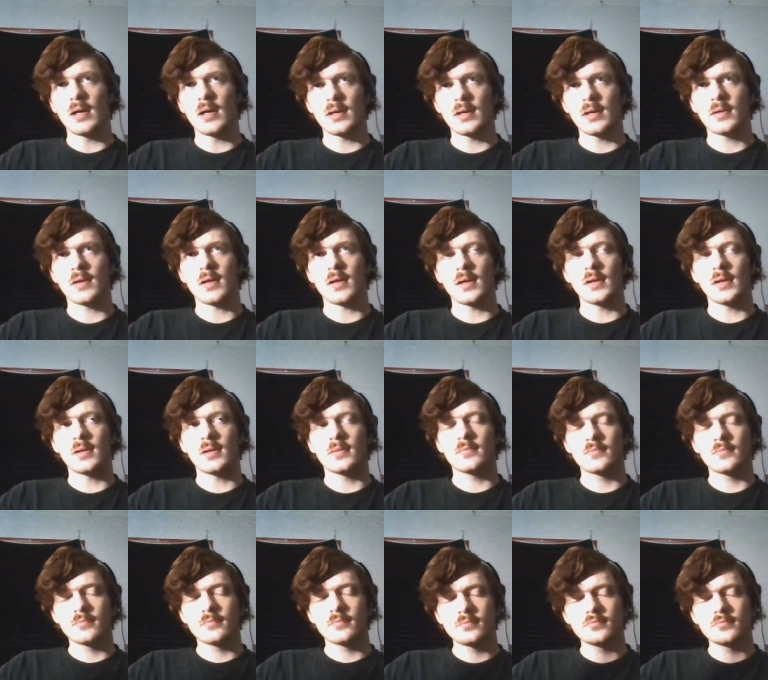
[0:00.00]
uh,
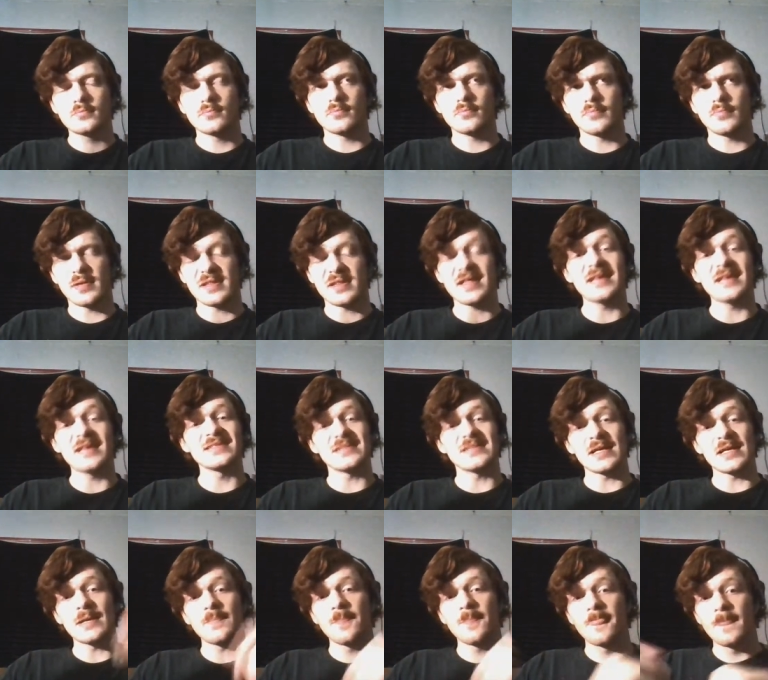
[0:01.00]

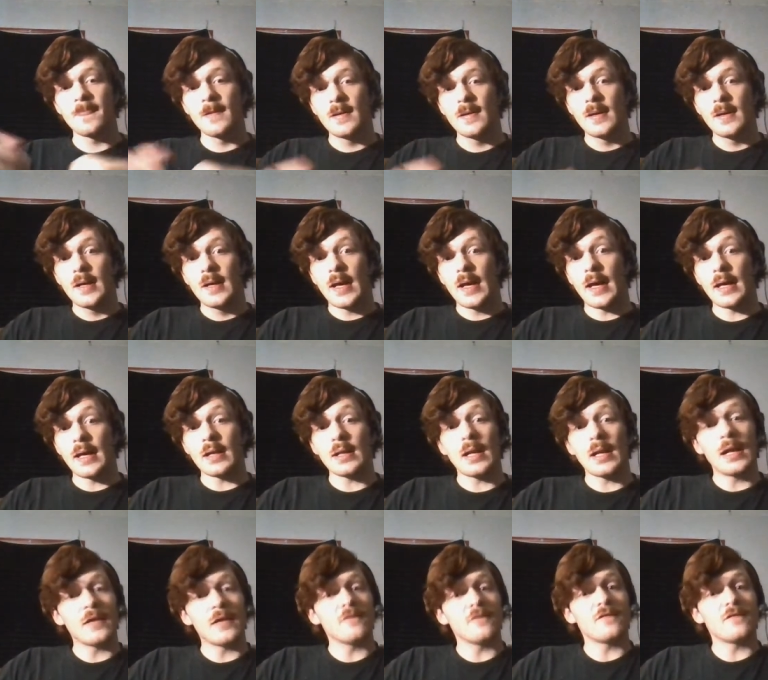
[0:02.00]
Bethesda and a
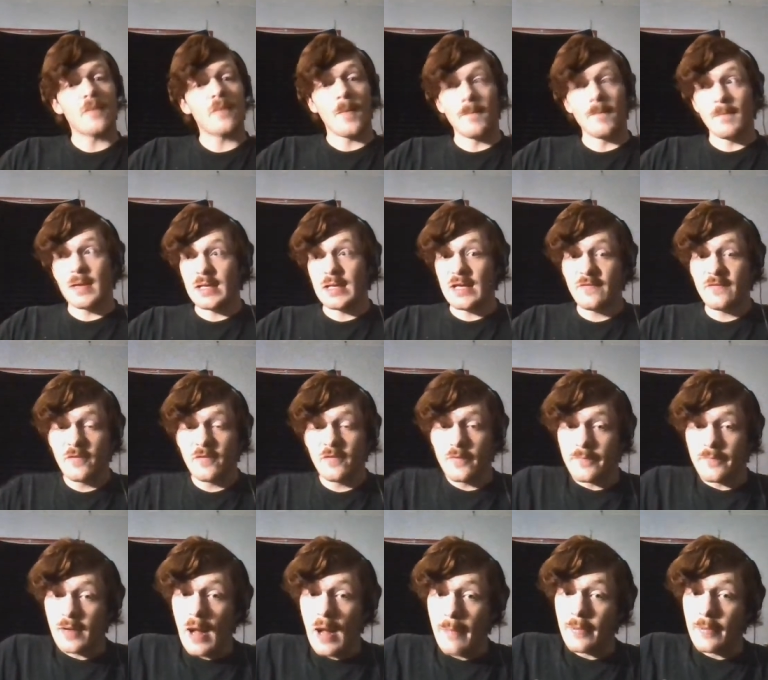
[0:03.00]
lot of medieval
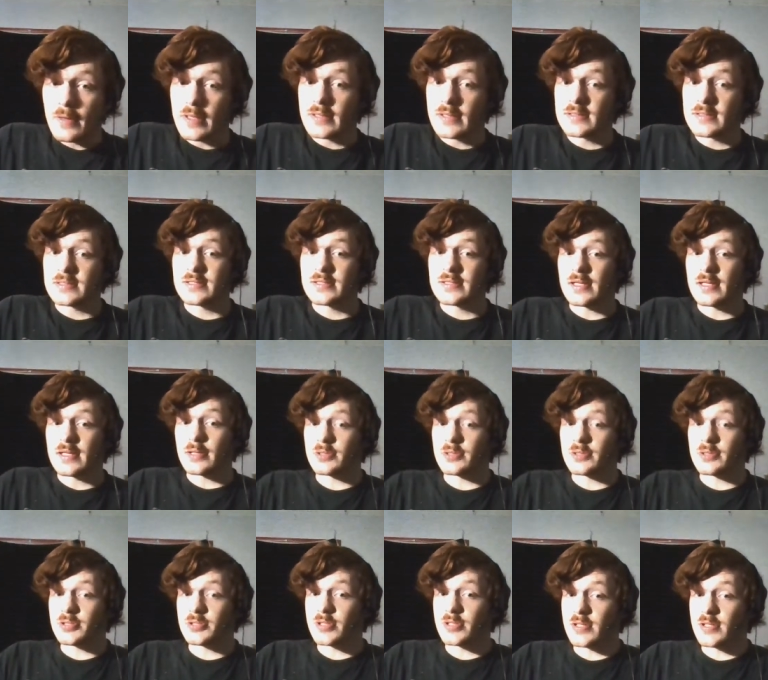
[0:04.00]
properties, such
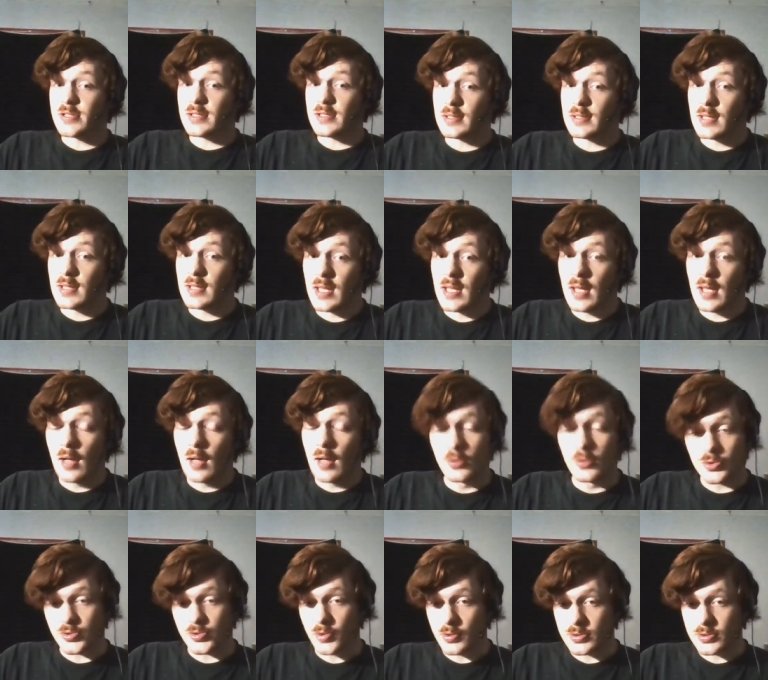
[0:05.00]
in the Elder
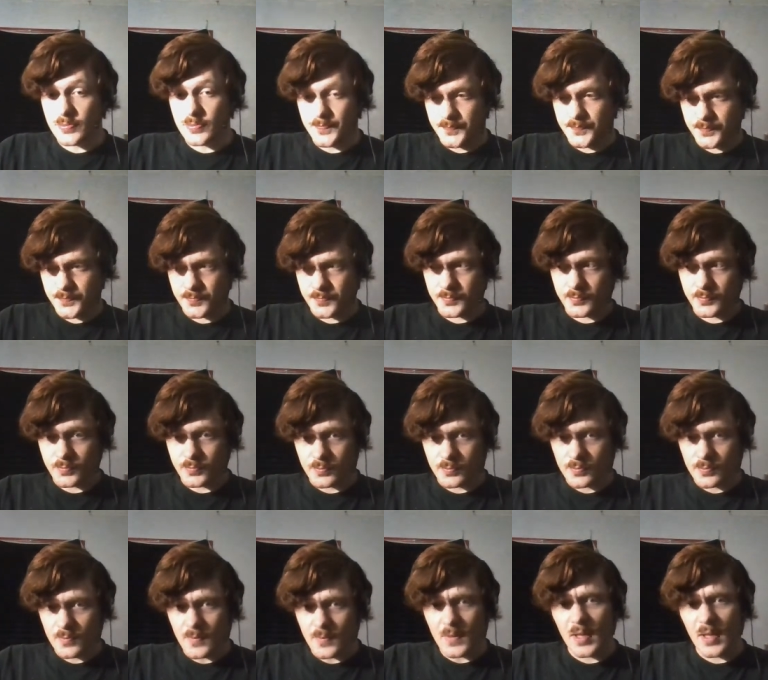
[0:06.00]
Scrolls,
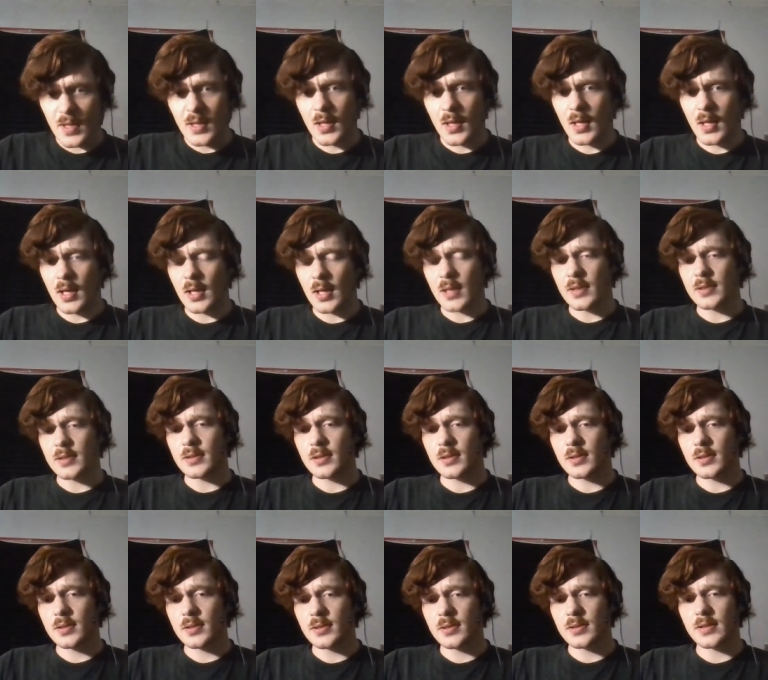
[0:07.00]
uh,
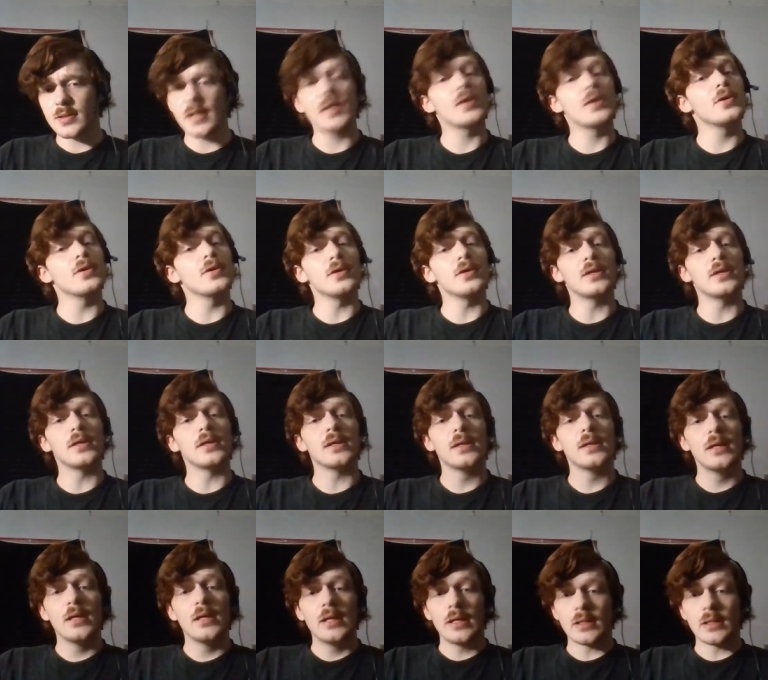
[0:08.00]
they could,
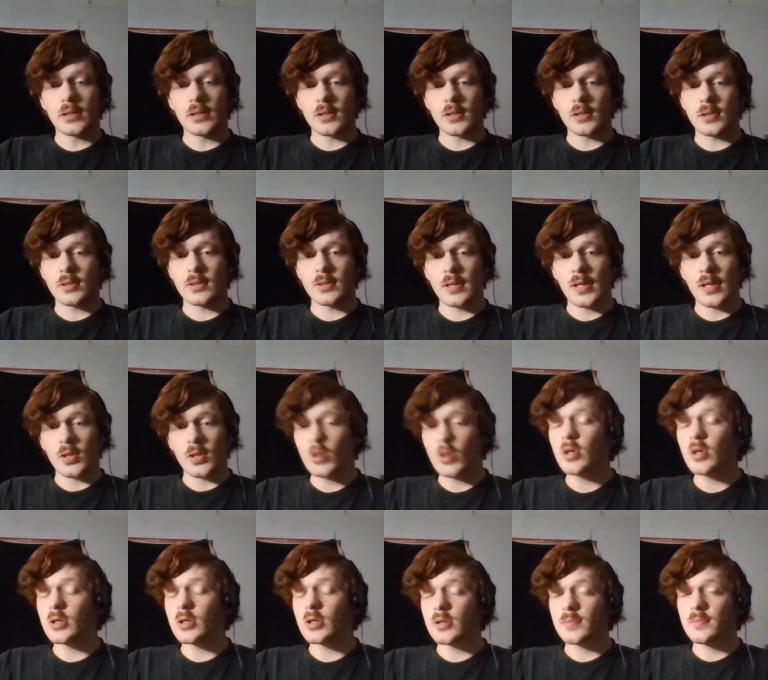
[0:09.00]
inc- they
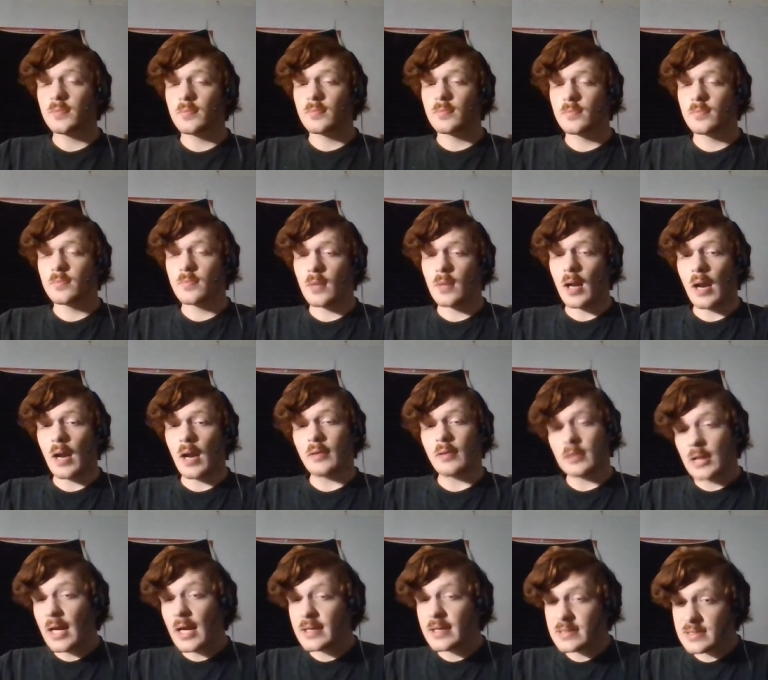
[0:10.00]
could. I would
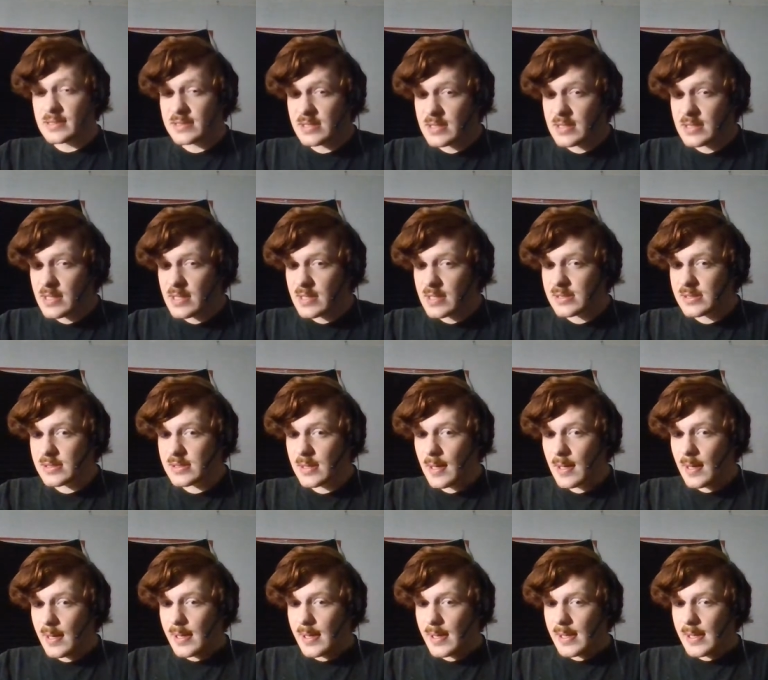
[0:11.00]
like to see this.
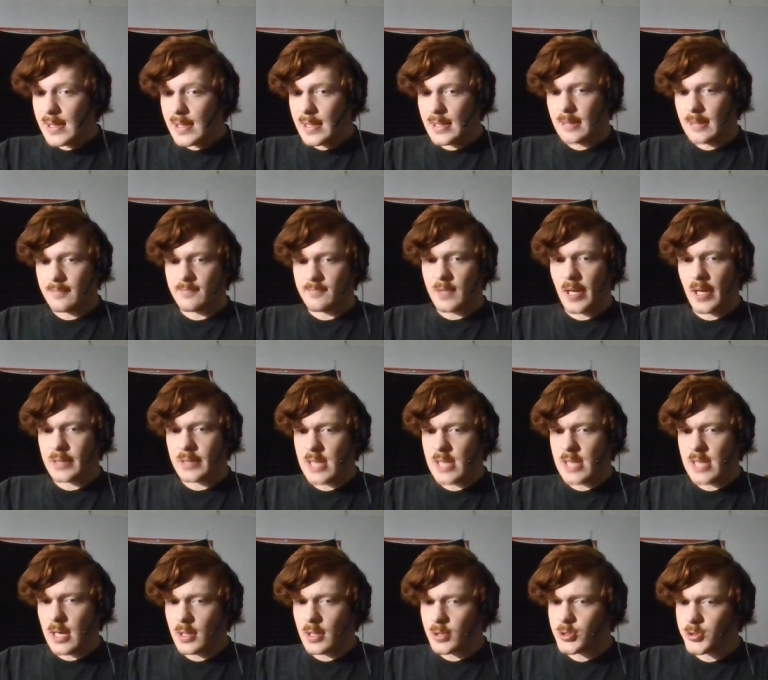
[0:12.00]
I'm not
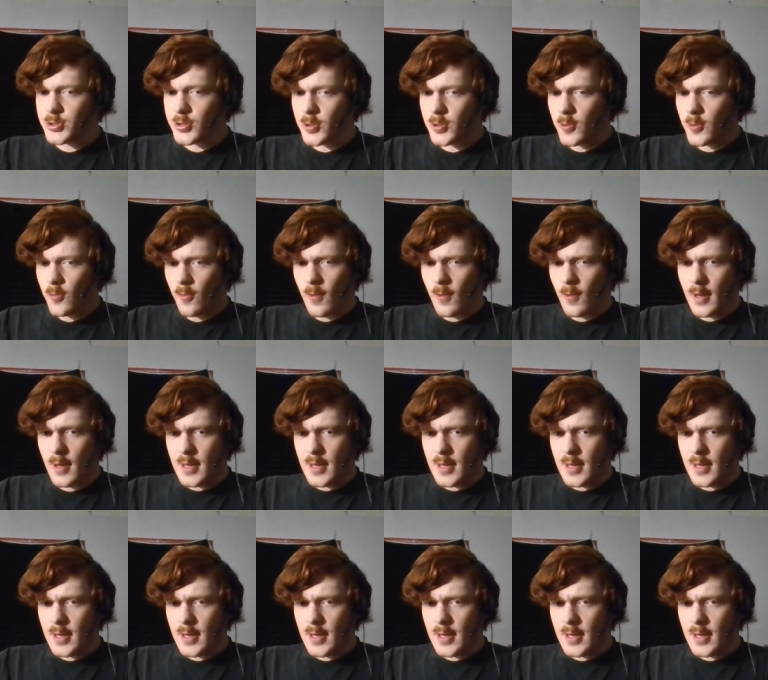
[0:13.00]
entirely sure what